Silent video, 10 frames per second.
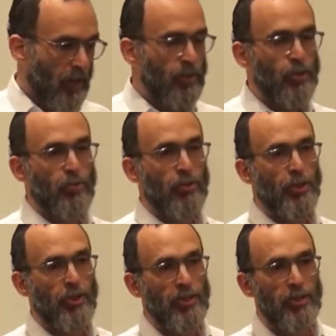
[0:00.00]
Is
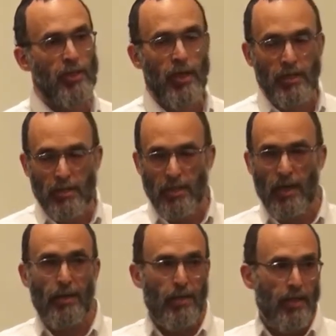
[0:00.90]
Jewishness an
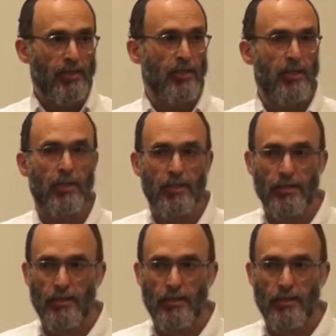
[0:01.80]
ethnicity?